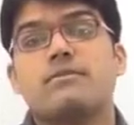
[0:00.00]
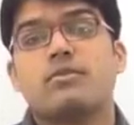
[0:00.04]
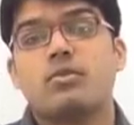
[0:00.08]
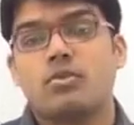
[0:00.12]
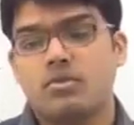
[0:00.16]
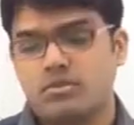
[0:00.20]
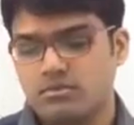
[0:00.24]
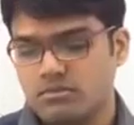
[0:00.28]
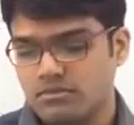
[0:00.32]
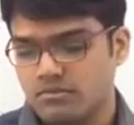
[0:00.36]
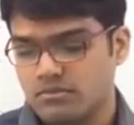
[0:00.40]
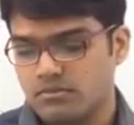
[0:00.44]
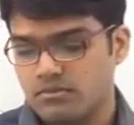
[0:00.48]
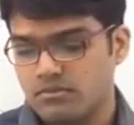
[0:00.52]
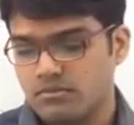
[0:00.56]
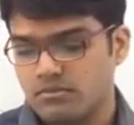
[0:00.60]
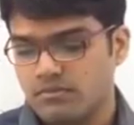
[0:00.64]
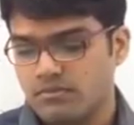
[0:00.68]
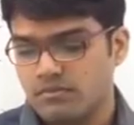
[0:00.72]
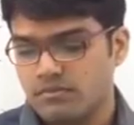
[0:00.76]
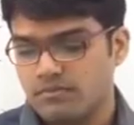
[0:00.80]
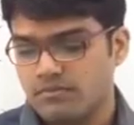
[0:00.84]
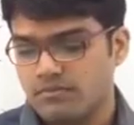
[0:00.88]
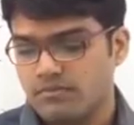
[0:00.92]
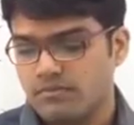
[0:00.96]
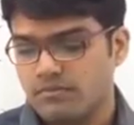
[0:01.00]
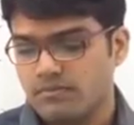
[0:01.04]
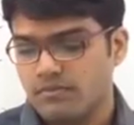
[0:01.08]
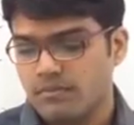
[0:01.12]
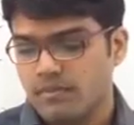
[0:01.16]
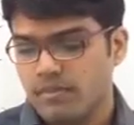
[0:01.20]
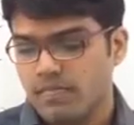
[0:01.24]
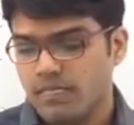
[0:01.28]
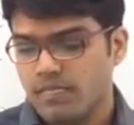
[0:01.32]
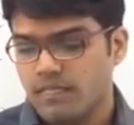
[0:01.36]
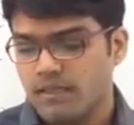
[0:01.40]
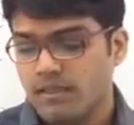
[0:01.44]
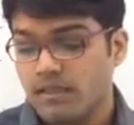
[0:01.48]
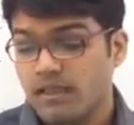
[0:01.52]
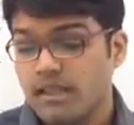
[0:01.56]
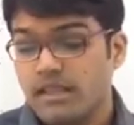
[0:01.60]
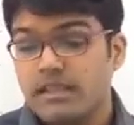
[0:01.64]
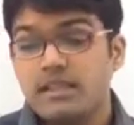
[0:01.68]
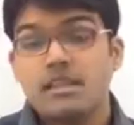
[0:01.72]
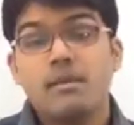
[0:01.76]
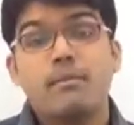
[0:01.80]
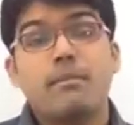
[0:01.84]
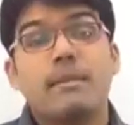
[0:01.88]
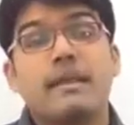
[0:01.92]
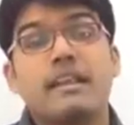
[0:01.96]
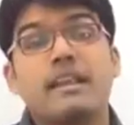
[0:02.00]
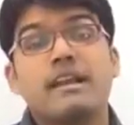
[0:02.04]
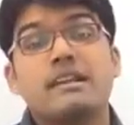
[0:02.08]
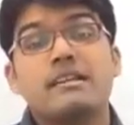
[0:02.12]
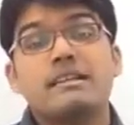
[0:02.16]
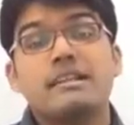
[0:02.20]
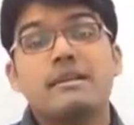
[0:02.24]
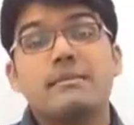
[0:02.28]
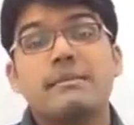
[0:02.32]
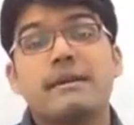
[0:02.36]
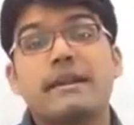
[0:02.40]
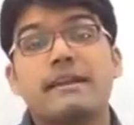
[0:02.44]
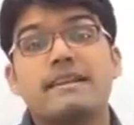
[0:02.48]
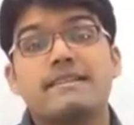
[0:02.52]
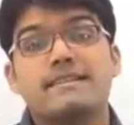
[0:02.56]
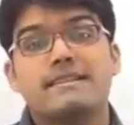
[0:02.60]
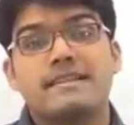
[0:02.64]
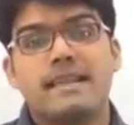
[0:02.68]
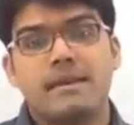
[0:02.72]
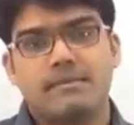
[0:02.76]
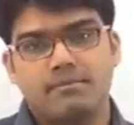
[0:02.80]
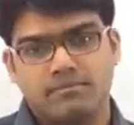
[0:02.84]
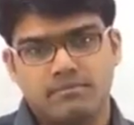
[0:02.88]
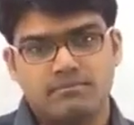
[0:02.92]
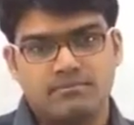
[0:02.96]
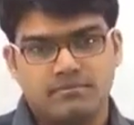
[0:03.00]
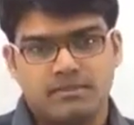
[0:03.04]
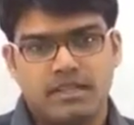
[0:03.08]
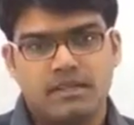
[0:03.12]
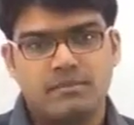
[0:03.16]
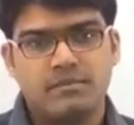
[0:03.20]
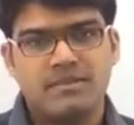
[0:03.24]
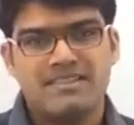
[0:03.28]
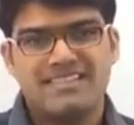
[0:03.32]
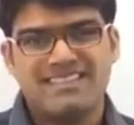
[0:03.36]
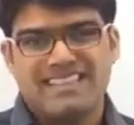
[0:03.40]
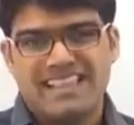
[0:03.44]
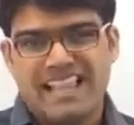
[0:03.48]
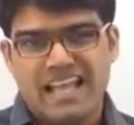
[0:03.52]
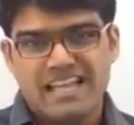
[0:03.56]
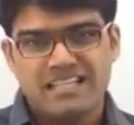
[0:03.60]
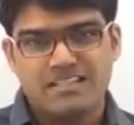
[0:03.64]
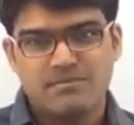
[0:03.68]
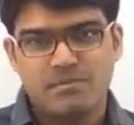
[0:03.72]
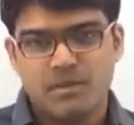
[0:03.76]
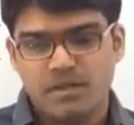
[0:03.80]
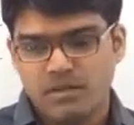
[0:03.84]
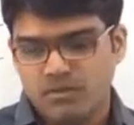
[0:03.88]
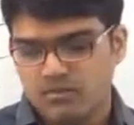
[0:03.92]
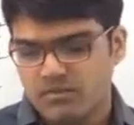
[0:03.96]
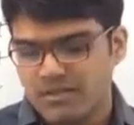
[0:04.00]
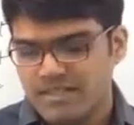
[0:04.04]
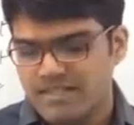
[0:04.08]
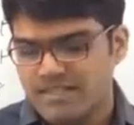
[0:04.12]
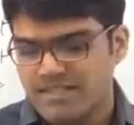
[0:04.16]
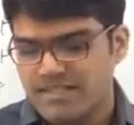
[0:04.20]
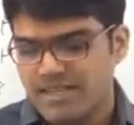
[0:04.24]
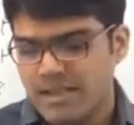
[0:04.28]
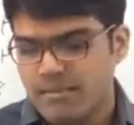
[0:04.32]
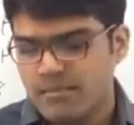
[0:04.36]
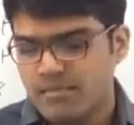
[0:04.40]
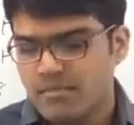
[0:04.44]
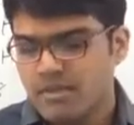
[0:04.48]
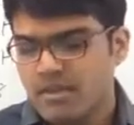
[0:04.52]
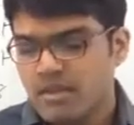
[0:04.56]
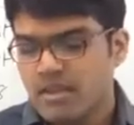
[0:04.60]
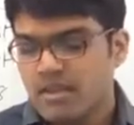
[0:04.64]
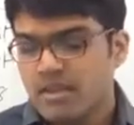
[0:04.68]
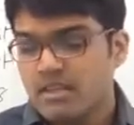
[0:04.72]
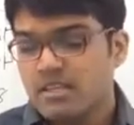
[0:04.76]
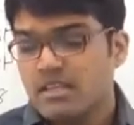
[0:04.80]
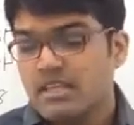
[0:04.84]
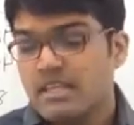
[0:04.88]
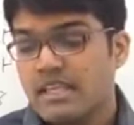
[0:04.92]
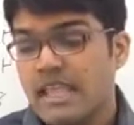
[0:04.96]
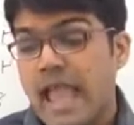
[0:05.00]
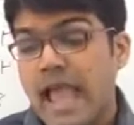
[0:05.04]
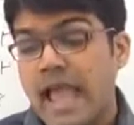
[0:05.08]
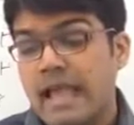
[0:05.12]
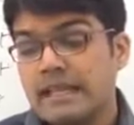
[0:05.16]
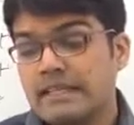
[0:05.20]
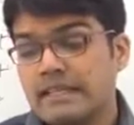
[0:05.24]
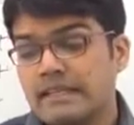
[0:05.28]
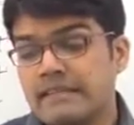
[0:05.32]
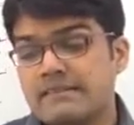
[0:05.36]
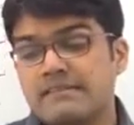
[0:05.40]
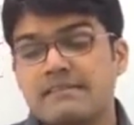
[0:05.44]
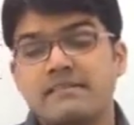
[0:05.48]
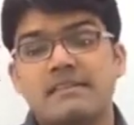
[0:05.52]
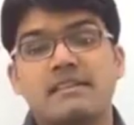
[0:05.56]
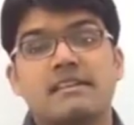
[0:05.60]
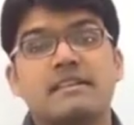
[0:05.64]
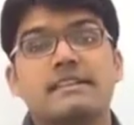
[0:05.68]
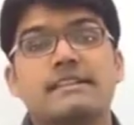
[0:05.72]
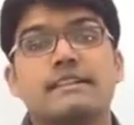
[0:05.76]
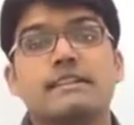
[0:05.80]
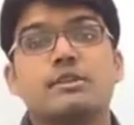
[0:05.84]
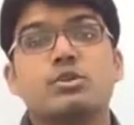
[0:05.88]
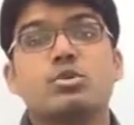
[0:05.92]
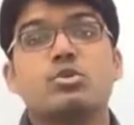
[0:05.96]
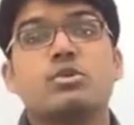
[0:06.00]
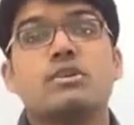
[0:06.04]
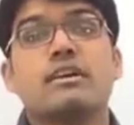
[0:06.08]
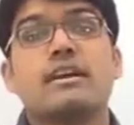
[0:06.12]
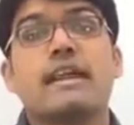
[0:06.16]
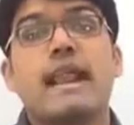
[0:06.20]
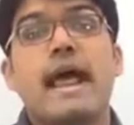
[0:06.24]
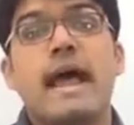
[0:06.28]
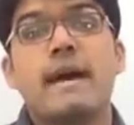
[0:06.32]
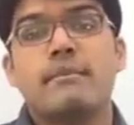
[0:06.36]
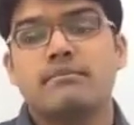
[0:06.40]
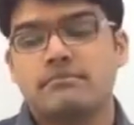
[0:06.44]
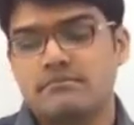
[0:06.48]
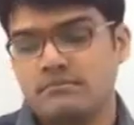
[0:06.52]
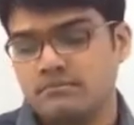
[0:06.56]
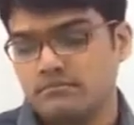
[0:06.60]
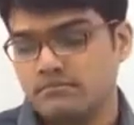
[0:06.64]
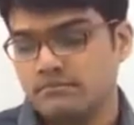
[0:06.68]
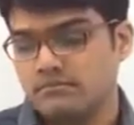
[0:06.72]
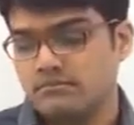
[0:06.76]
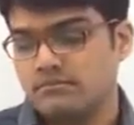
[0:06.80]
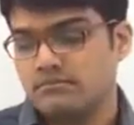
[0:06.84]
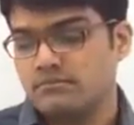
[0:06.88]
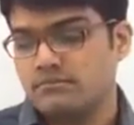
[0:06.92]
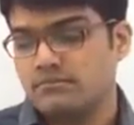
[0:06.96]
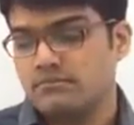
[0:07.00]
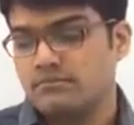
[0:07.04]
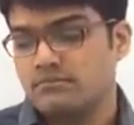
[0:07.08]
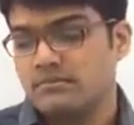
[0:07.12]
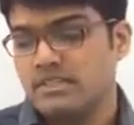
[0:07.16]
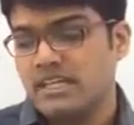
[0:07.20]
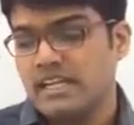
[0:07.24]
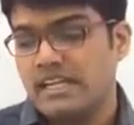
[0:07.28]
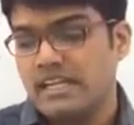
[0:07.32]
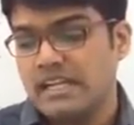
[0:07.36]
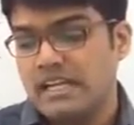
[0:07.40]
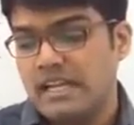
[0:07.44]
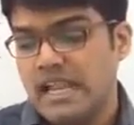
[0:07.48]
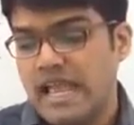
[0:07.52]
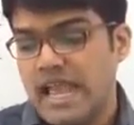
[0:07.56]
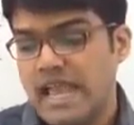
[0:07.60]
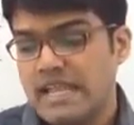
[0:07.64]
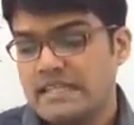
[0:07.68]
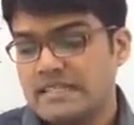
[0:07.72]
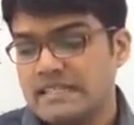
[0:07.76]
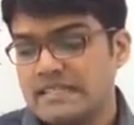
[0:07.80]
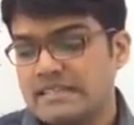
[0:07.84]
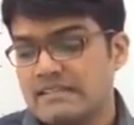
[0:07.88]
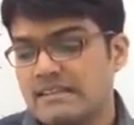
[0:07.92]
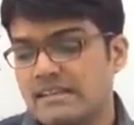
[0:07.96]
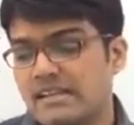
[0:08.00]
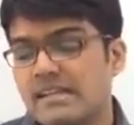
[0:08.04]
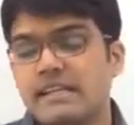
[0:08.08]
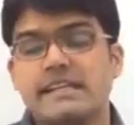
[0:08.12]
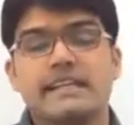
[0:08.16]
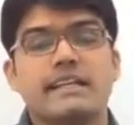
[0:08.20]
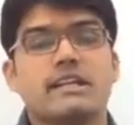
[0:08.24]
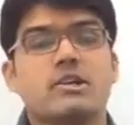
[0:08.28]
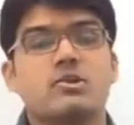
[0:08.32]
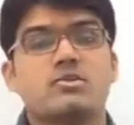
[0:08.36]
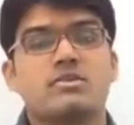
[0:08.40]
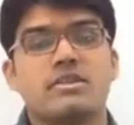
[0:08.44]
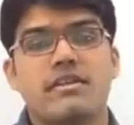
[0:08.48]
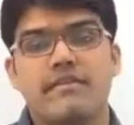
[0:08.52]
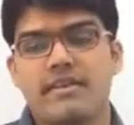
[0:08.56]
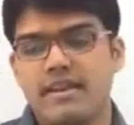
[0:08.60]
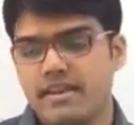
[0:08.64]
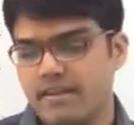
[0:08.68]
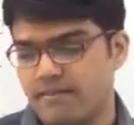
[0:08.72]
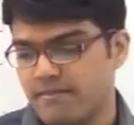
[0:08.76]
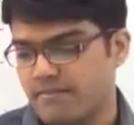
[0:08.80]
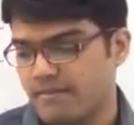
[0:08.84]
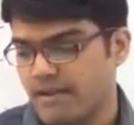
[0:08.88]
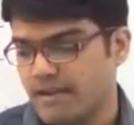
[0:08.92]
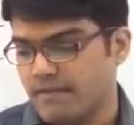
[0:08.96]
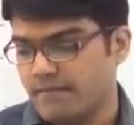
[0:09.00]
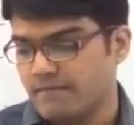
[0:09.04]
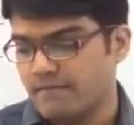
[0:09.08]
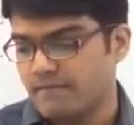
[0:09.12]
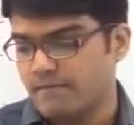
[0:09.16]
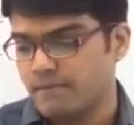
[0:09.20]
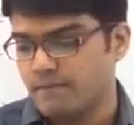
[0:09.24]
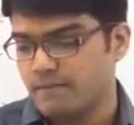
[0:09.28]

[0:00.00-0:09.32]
4? In the penultimate step, that means last but one step, can is related to cram. Clam is related to 75